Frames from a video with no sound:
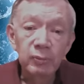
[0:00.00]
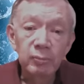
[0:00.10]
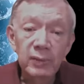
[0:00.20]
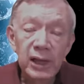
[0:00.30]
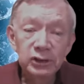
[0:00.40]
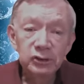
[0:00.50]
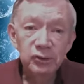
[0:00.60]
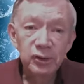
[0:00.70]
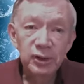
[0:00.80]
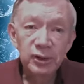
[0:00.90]
that's
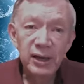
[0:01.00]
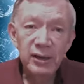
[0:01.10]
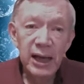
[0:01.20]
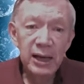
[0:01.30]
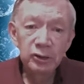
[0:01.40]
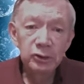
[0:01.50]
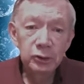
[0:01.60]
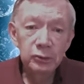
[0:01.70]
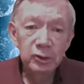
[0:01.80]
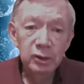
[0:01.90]
the
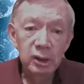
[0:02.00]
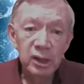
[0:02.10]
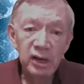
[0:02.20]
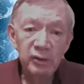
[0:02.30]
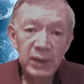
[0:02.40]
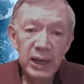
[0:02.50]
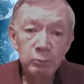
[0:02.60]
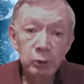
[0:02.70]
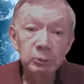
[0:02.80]
attitude that a lot of people,